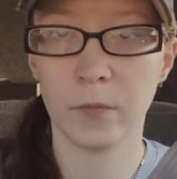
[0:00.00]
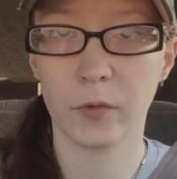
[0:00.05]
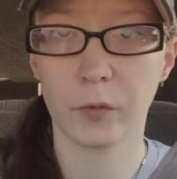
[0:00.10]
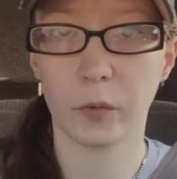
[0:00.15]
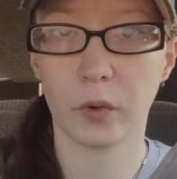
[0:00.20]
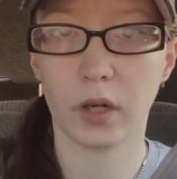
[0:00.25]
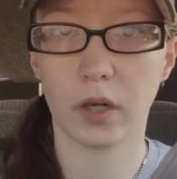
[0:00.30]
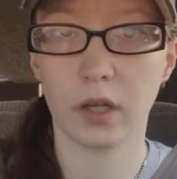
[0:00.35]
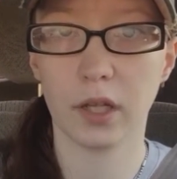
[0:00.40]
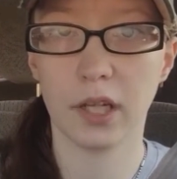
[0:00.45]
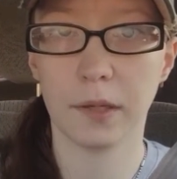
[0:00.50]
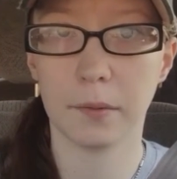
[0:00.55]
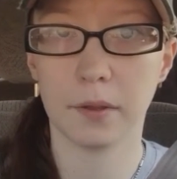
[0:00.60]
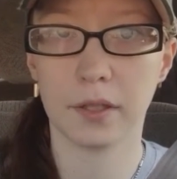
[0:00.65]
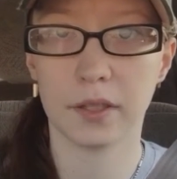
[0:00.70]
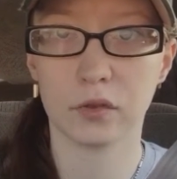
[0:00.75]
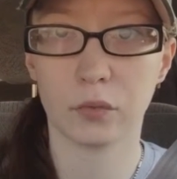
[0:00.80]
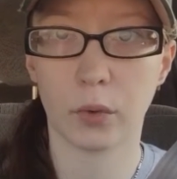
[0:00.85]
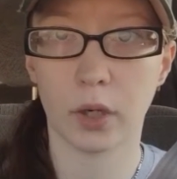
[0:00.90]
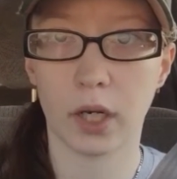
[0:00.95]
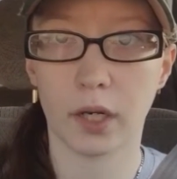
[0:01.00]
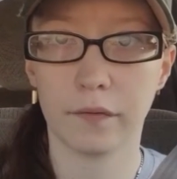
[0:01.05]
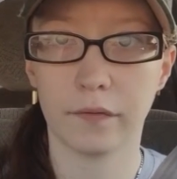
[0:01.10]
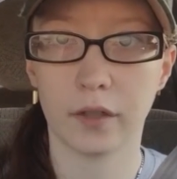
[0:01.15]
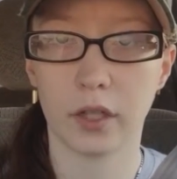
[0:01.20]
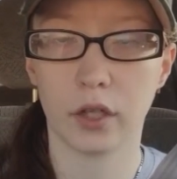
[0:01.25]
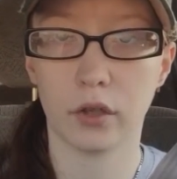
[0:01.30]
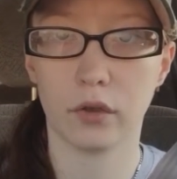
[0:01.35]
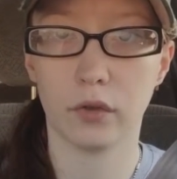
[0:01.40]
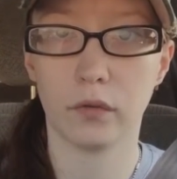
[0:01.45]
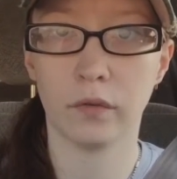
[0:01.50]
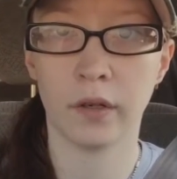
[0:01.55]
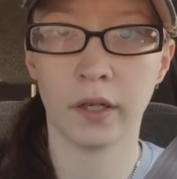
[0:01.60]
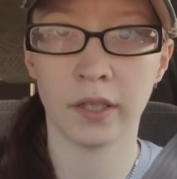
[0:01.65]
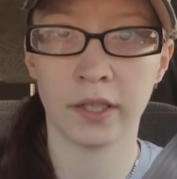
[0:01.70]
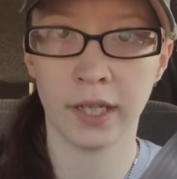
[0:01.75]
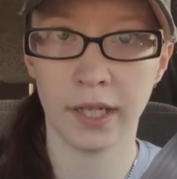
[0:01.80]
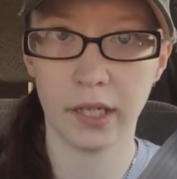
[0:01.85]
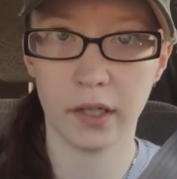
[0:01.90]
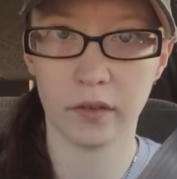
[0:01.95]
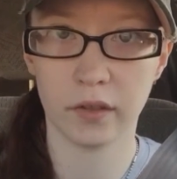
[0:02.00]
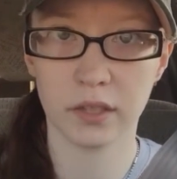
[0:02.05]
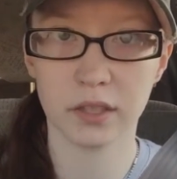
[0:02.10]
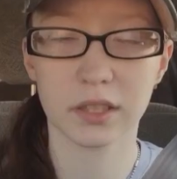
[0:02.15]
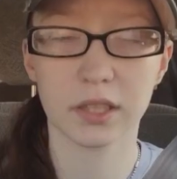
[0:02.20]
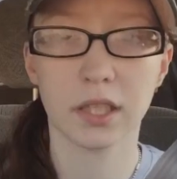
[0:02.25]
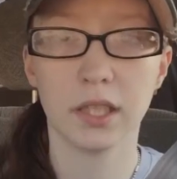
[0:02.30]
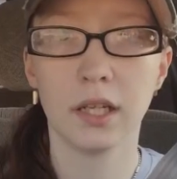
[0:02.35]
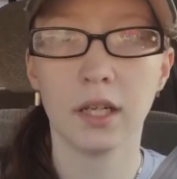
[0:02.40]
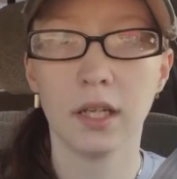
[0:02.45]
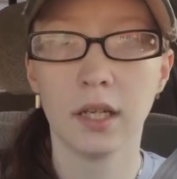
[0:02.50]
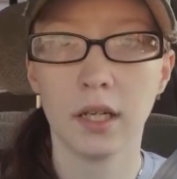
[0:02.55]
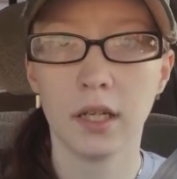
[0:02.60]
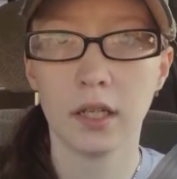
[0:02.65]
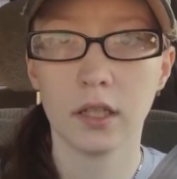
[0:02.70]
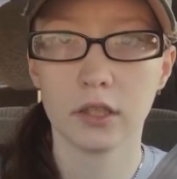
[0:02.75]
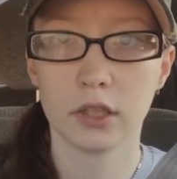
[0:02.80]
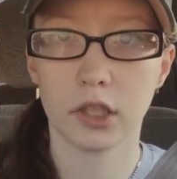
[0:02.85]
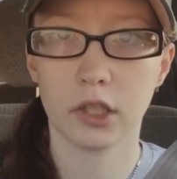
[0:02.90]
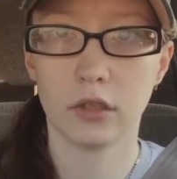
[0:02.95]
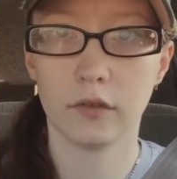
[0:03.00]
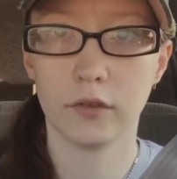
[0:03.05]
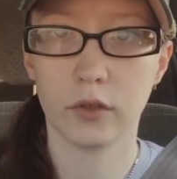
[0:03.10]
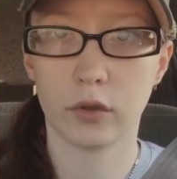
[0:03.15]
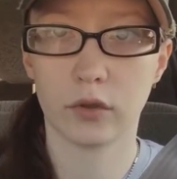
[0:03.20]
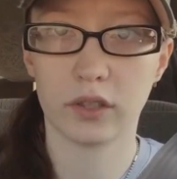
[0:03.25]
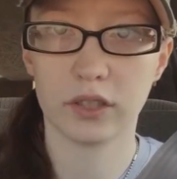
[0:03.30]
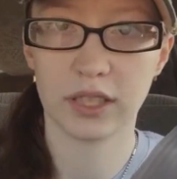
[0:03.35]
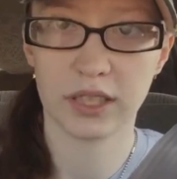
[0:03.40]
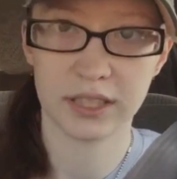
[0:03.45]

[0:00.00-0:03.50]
while him and his wife go run an errand. So of course